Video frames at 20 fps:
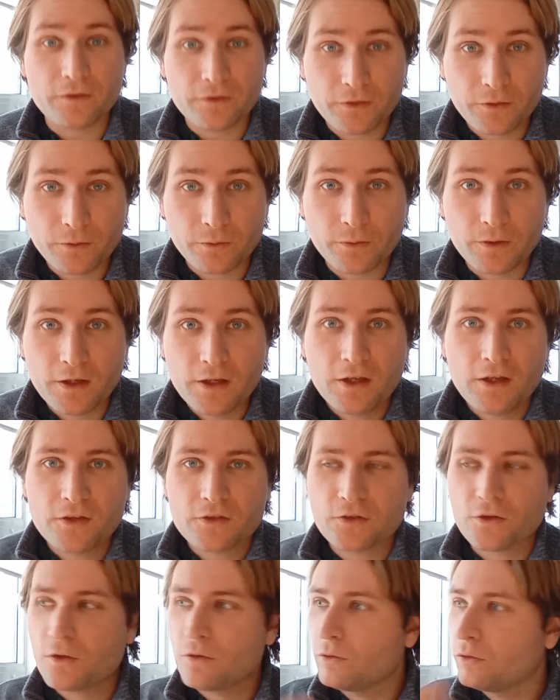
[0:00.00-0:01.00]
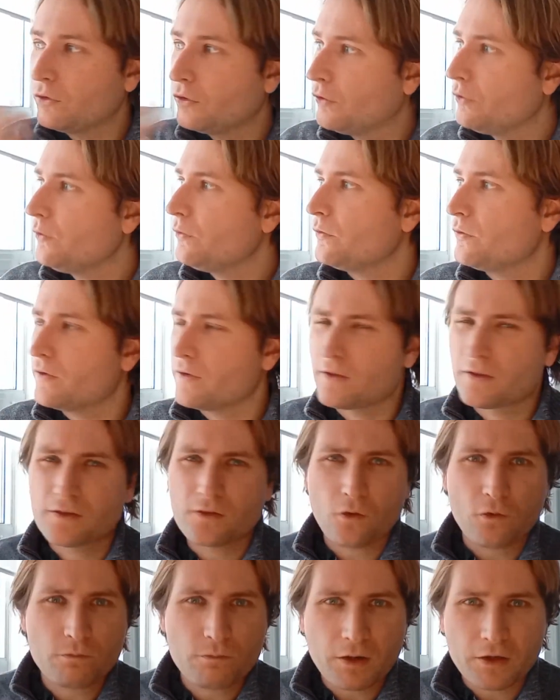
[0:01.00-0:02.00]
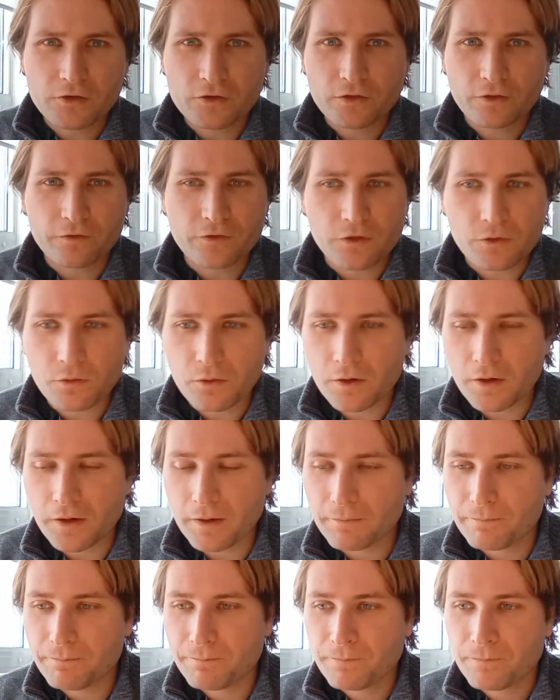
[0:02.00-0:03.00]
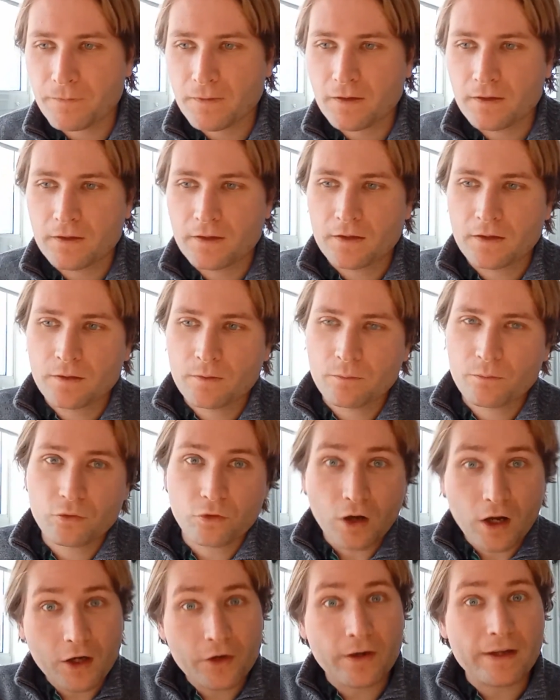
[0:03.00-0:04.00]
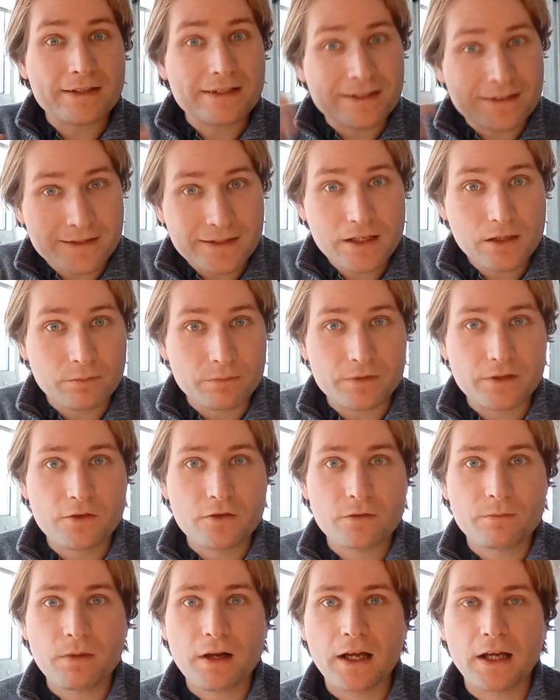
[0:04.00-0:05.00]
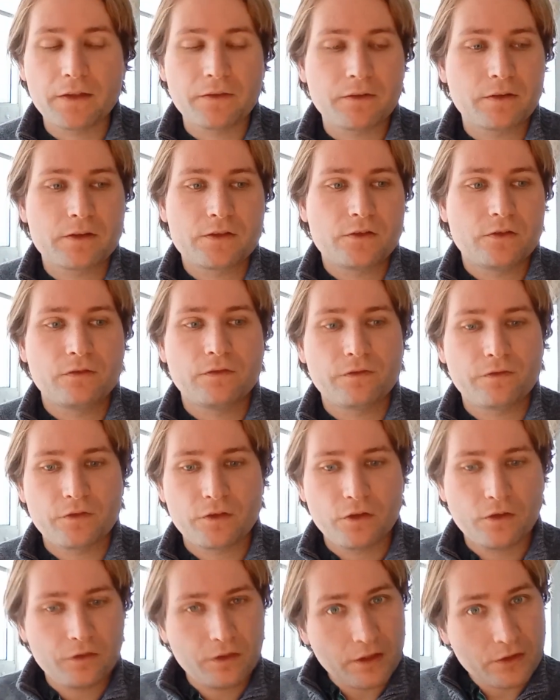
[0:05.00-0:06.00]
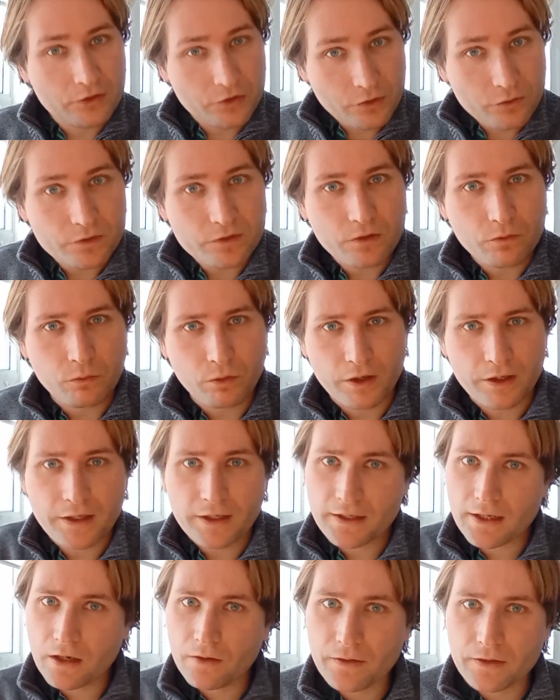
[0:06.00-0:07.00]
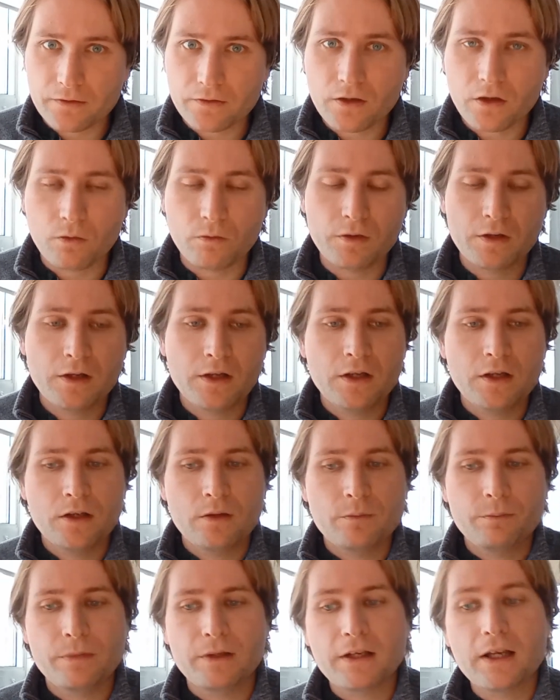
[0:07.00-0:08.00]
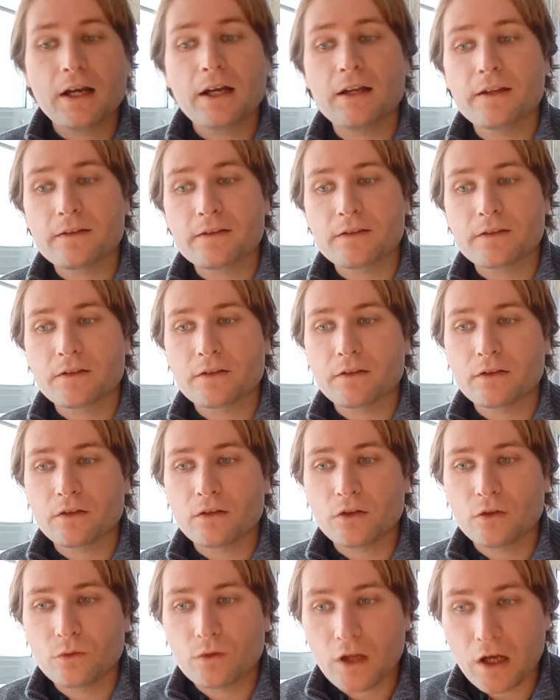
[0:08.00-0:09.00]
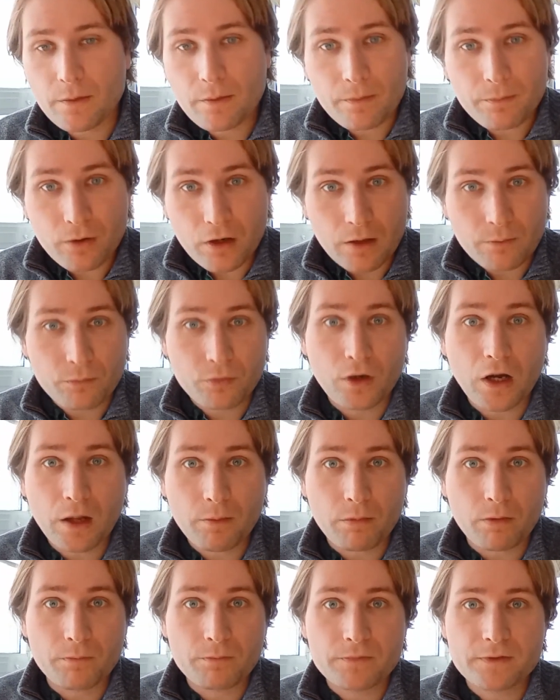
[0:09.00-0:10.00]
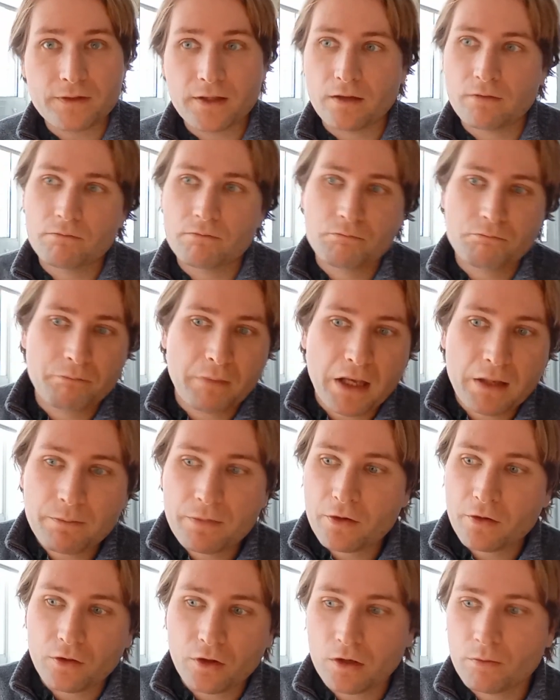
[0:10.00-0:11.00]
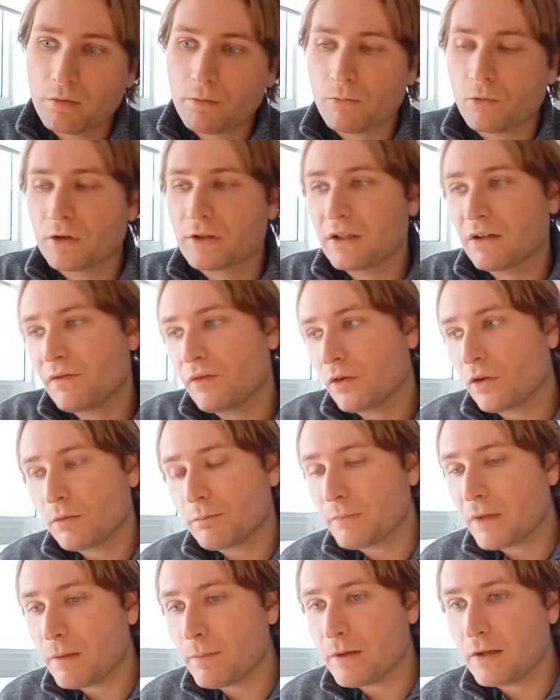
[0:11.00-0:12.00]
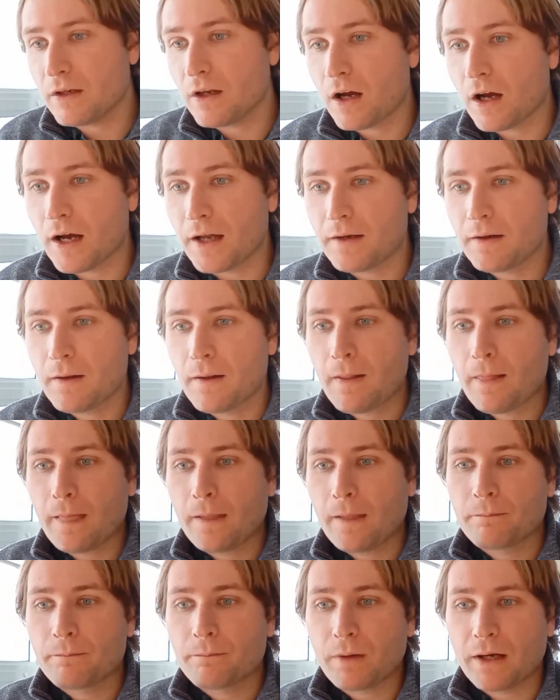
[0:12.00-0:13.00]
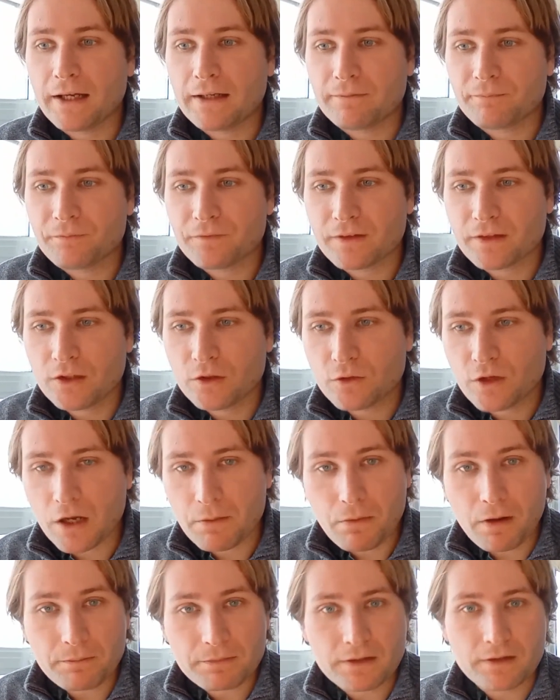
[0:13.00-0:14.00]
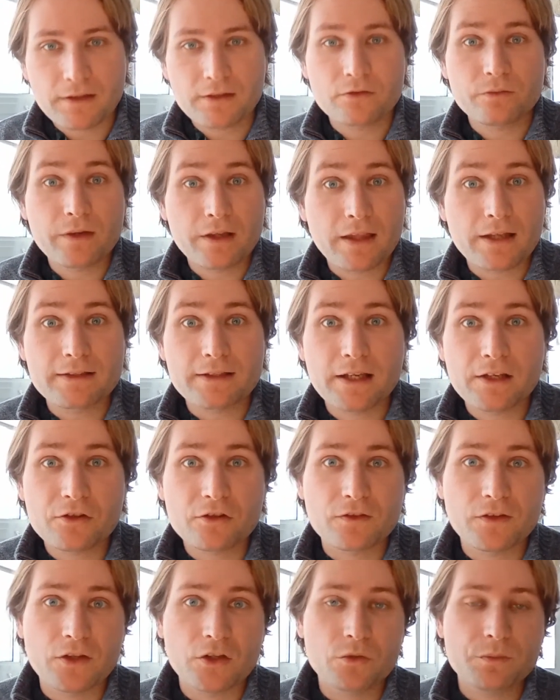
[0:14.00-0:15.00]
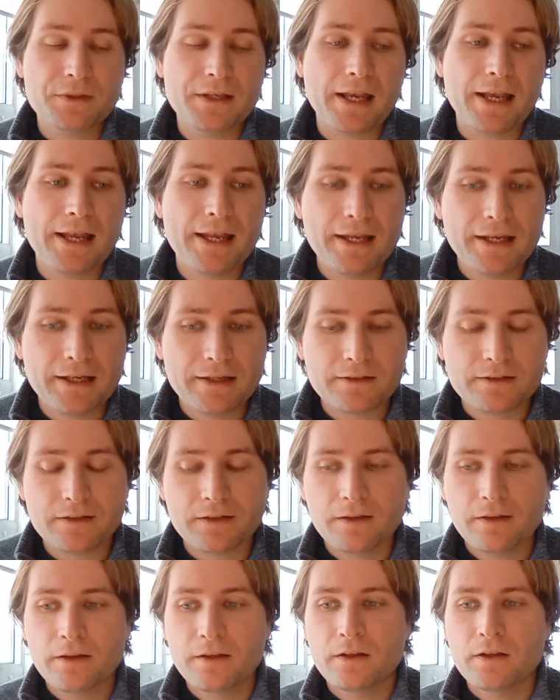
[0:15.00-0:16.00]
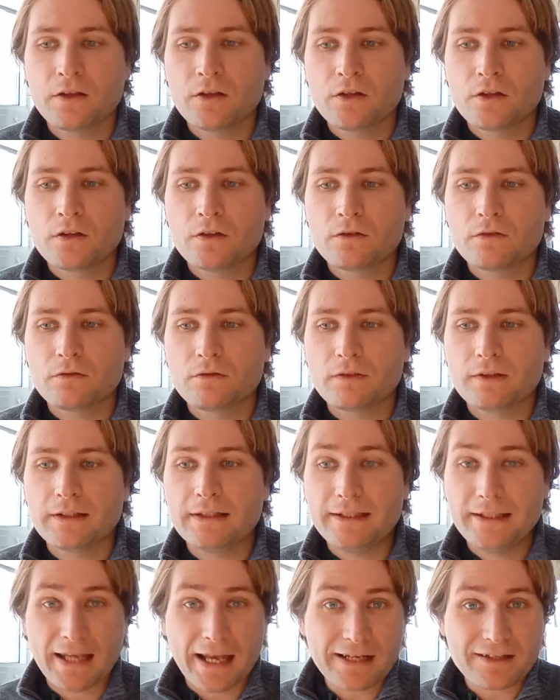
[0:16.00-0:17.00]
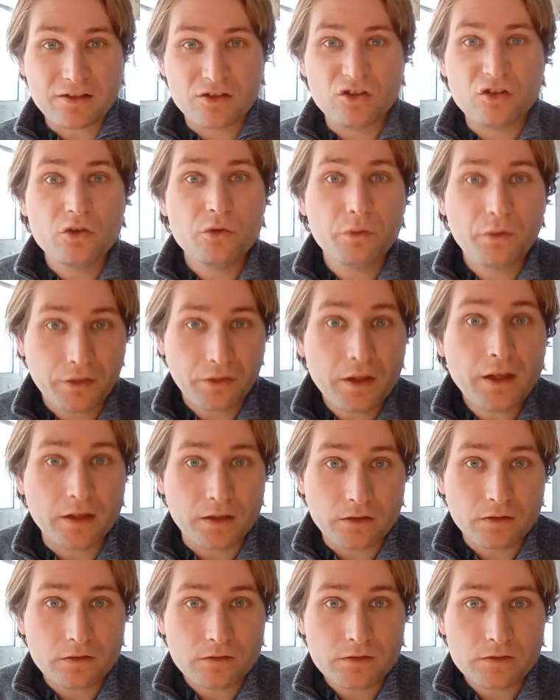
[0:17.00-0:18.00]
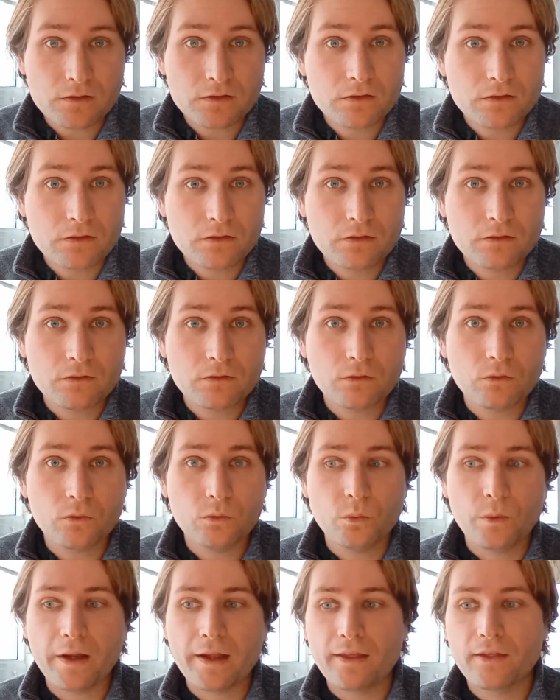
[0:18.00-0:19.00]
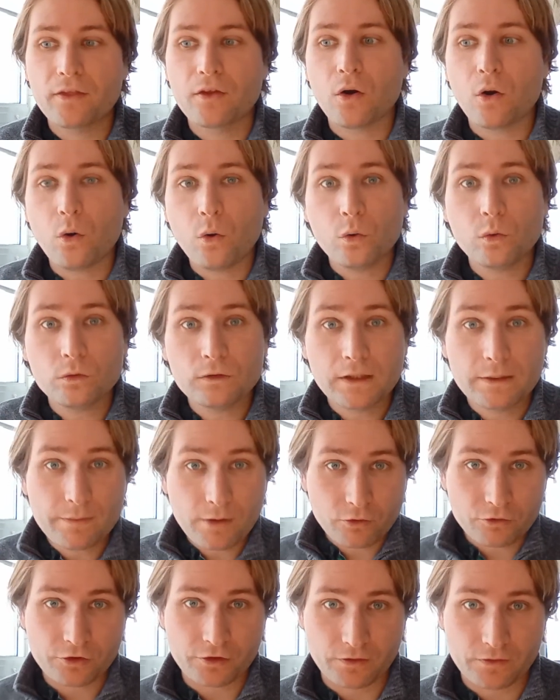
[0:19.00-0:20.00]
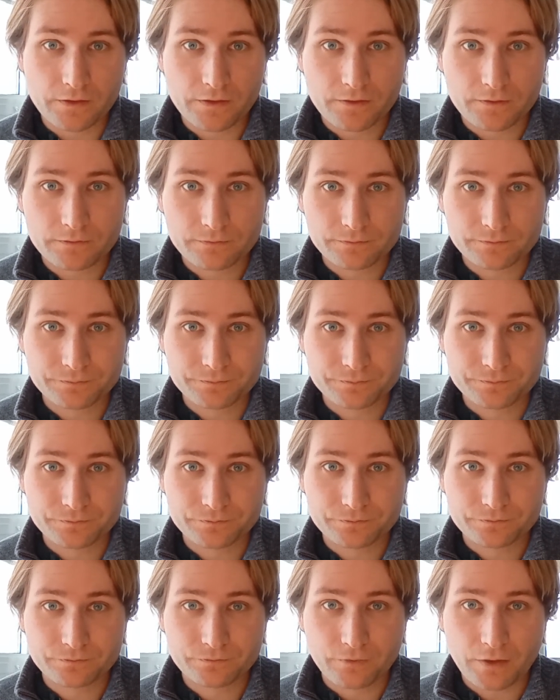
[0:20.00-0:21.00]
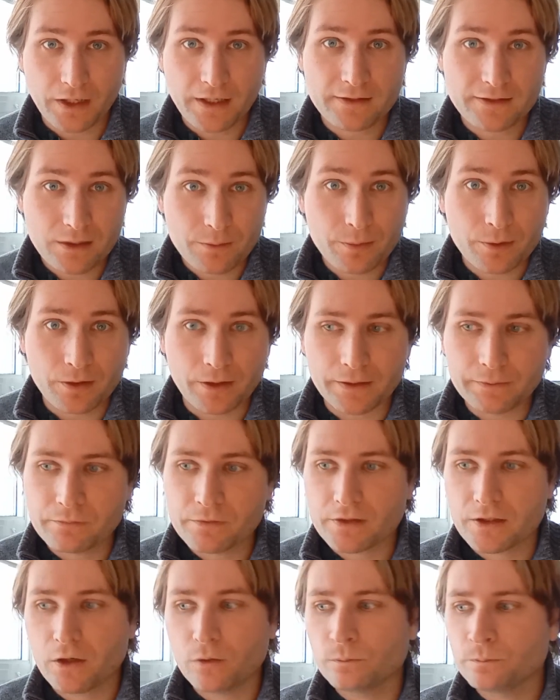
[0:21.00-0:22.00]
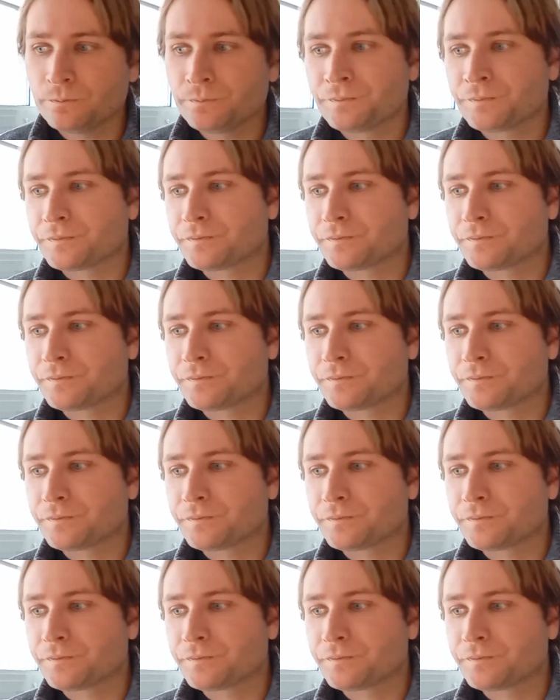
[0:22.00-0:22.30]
to do so you lose so much of your progress it seems in your mind because you things used to work and now they don't because you come upon problems that maybe are a little bit more difficult maybe not but you come up to this realization that you can't get new things with old emotions right typically so